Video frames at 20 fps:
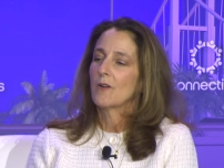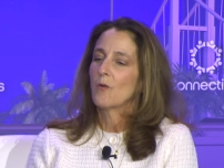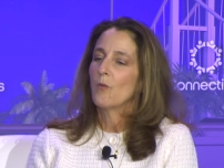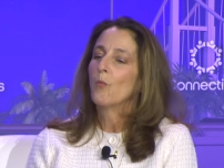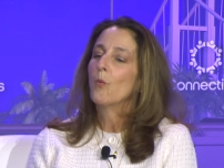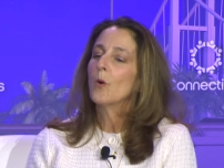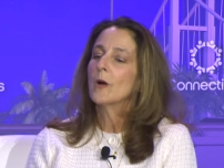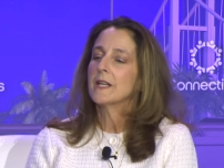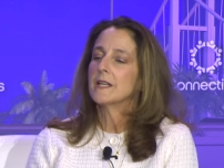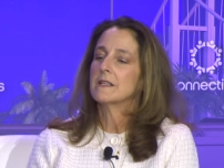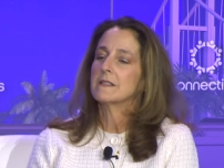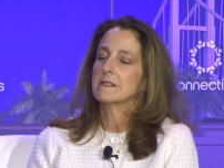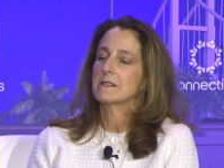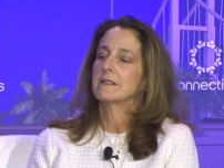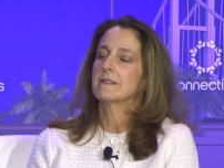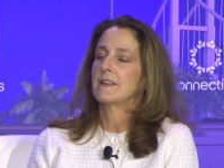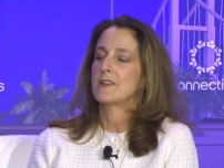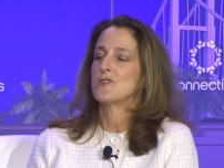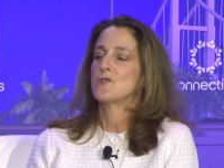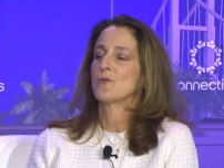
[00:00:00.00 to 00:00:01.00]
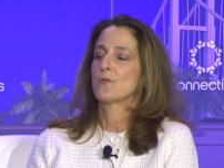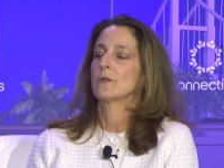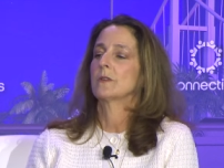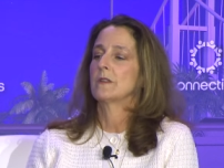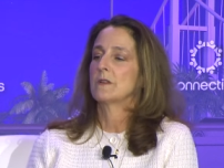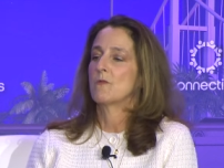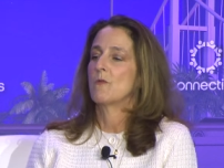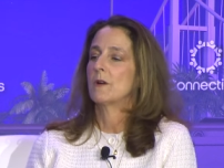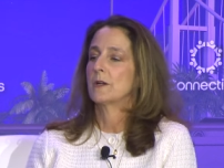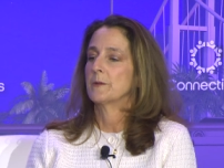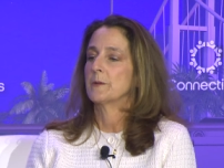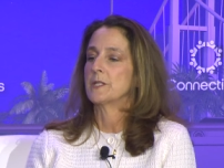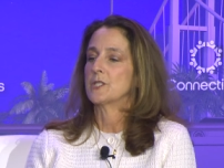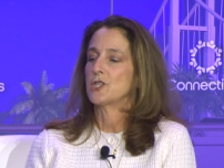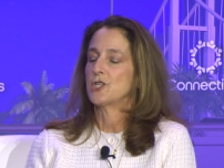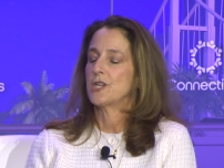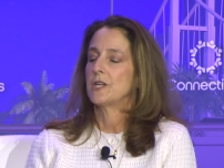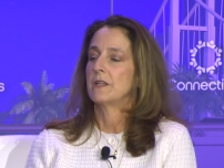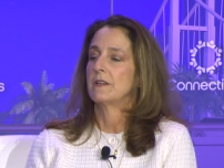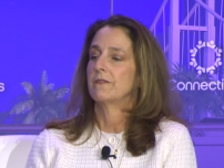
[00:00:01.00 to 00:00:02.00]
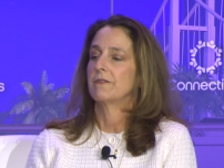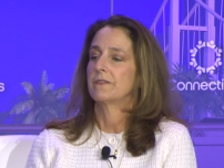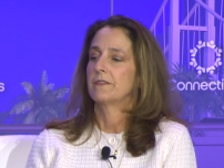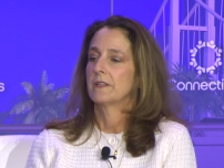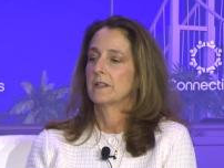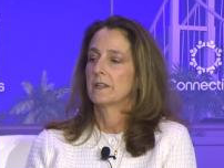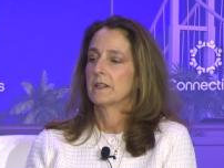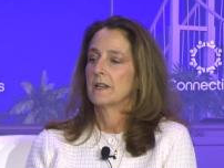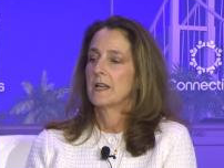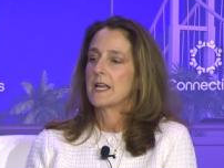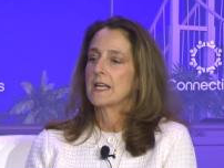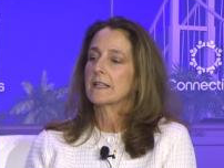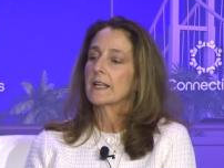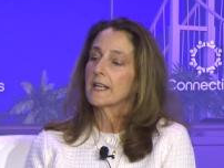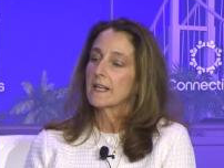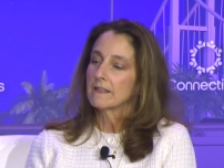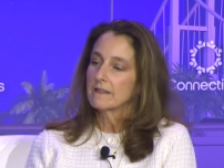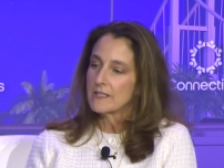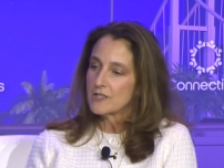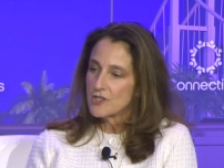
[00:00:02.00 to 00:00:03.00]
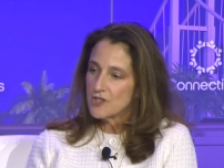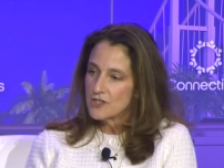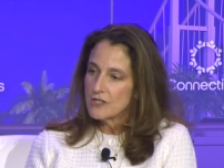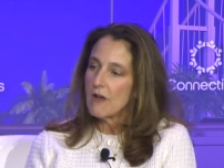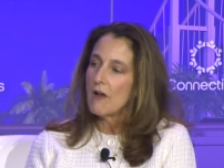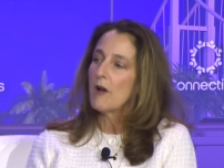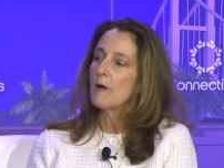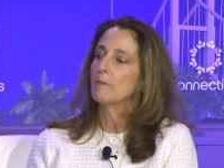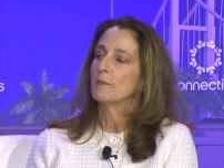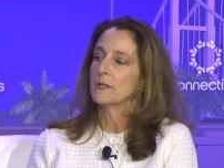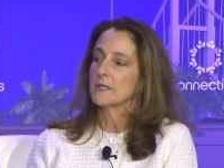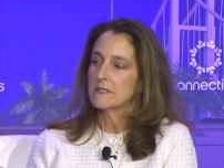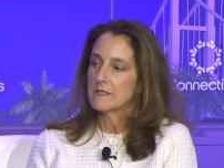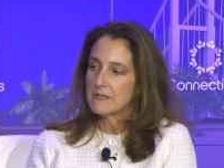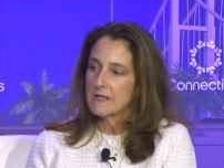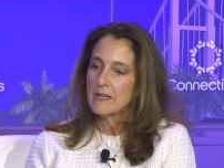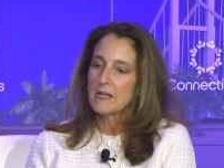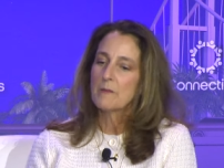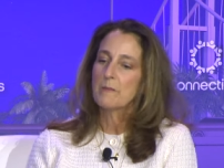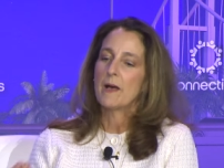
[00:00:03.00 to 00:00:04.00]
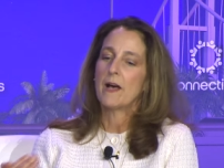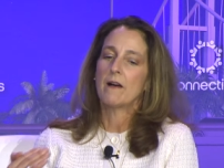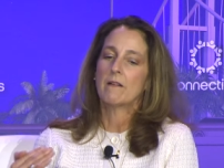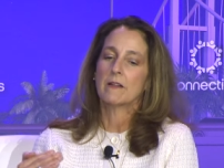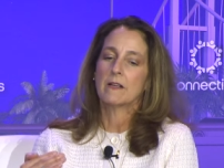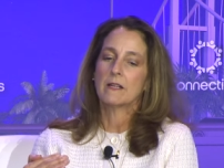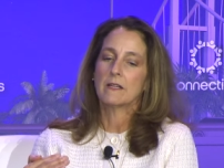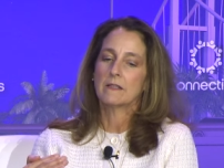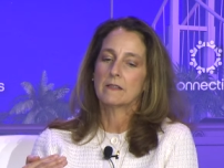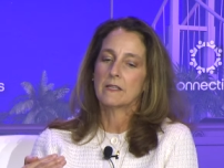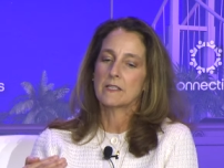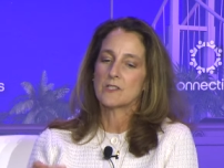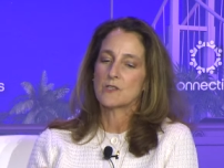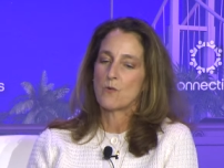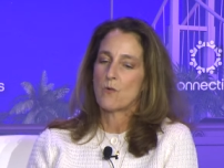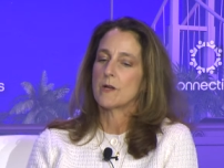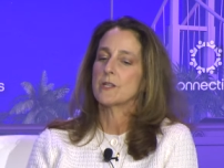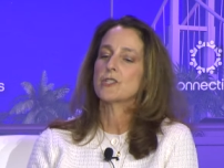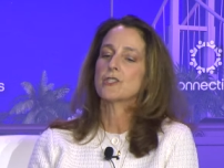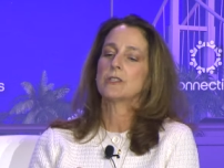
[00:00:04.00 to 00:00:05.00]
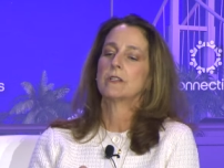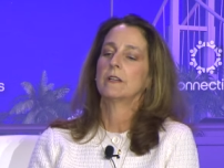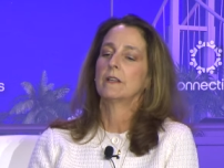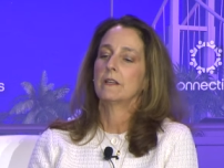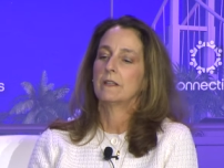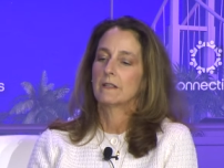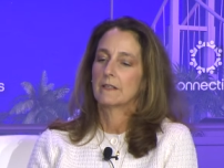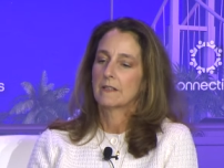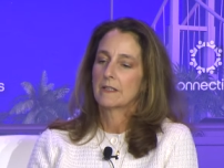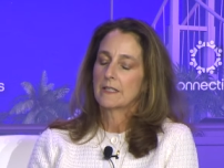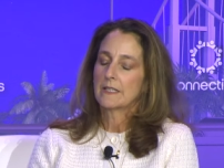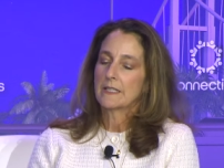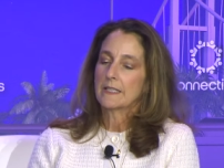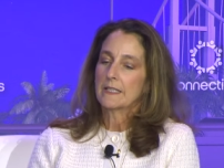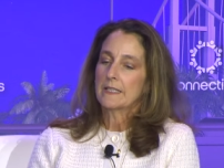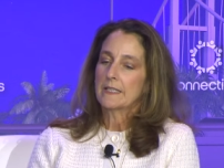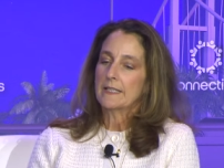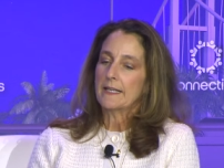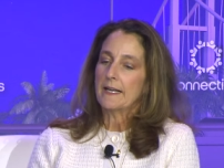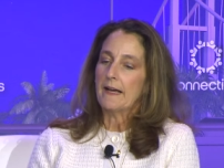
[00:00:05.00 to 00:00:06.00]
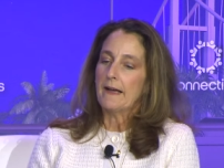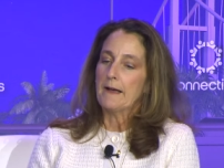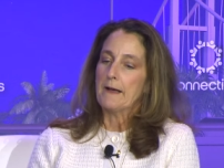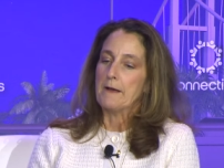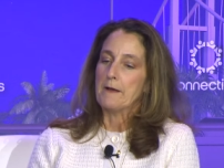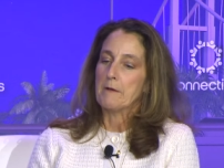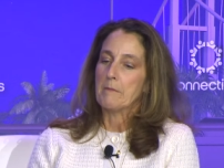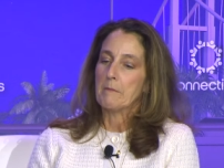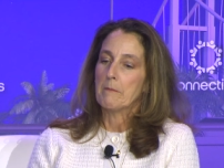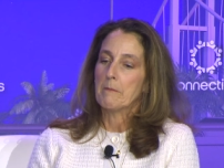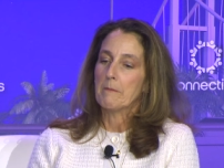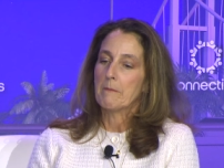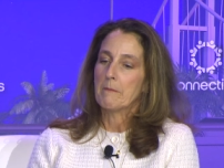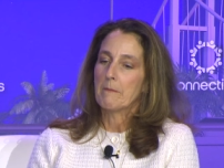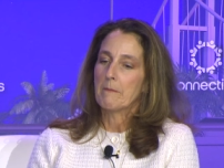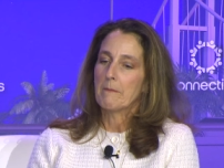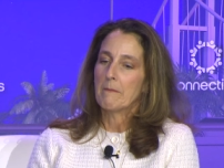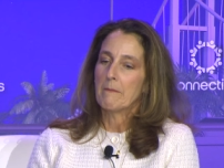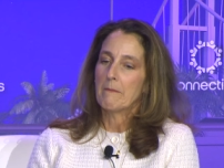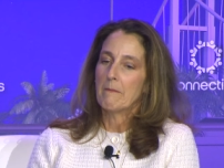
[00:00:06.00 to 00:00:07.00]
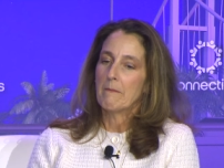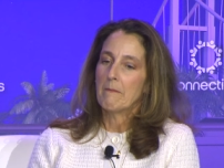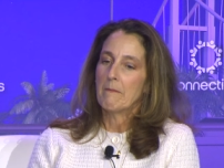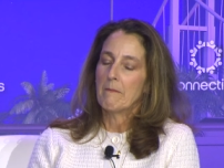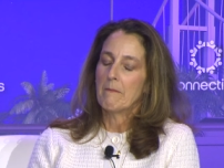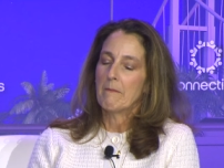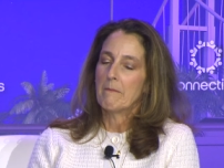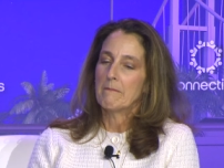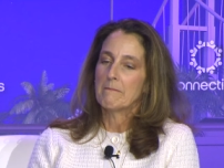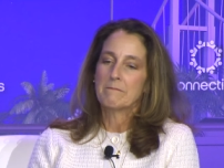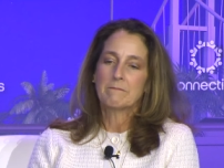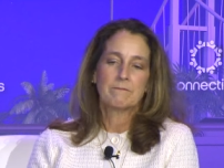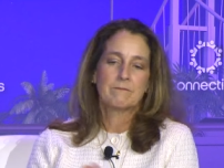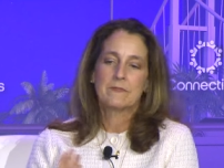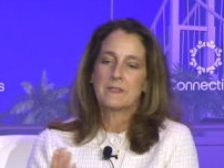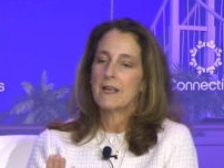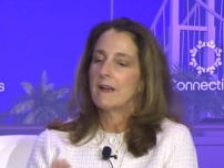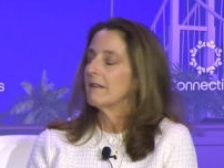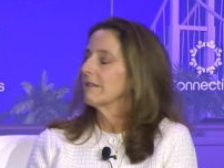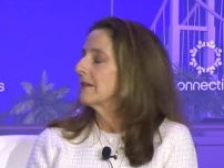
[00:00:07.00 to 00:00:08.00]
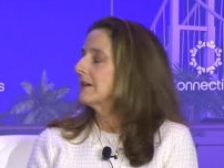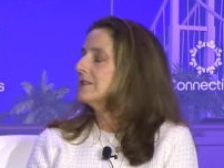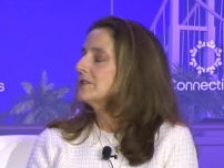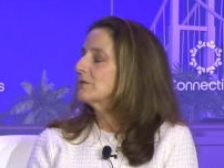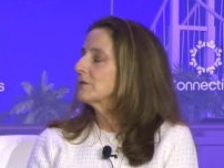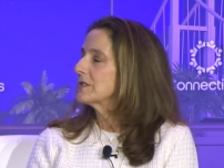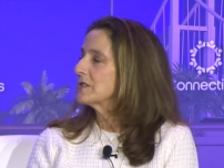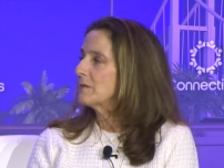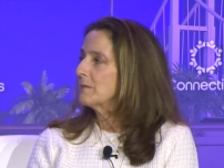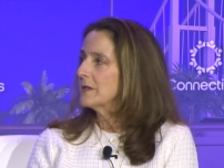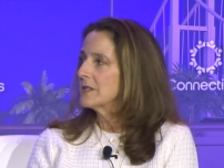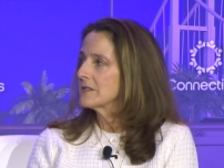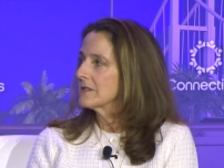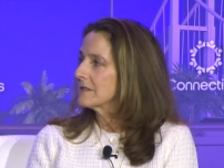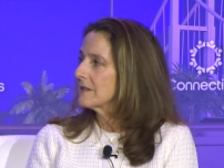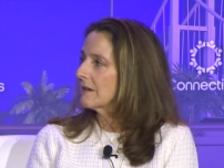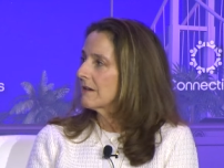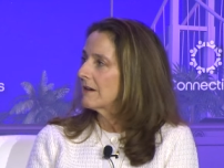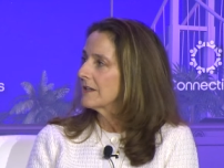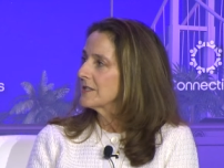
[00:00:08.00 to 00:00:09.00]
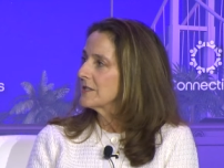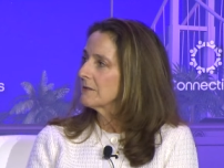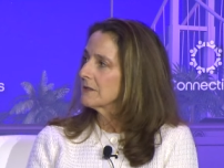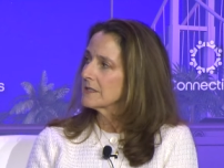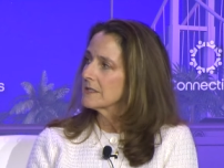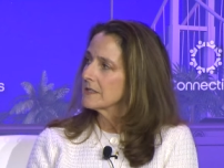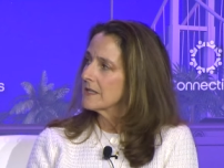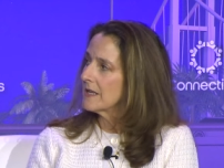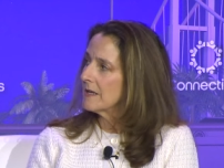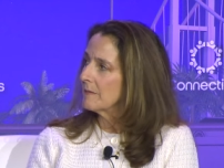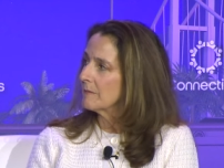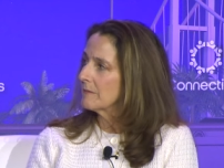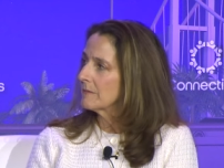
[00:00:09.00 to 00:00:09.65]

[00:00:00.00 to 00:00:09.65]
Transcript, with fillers: What is it that you really want to achieve? Like, let's stop, let's think about it, let's question it. Um, yeah, they do it to me just like I do it to them.